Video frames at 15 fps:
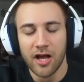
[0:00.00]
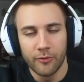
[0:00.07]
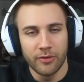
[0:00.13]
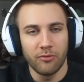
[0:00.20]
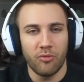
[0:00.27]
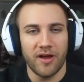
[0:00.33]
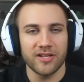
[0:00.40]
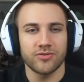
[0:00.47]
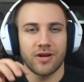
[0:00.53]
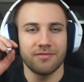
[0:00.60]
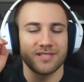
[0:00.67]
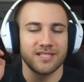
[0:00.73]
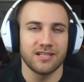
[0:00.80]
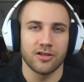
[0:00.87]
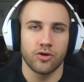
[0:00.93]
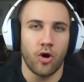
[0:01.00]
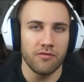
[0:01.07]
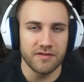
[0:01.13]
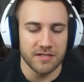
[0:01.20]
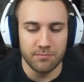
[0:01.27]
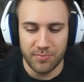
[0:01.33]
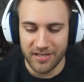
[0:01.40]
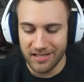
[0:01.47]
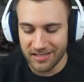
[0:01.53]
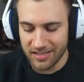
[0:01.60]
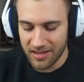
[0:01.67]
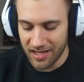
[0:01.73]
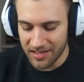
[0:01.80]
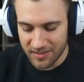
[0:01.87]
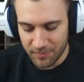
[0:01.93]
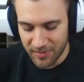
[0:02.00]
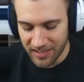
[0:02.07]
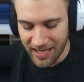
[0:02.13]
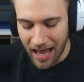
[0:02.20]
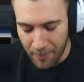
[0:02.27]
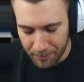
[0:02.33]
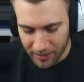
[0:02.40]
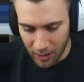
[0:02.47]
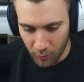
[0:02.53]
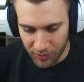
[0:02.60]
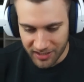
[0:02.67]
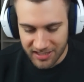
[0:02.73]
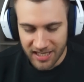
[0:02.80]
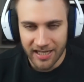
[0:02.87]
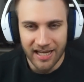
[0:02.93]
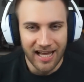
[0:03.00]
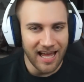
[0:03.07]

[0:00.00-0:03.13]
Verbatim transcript: we will react to every single content piece that is being uploaded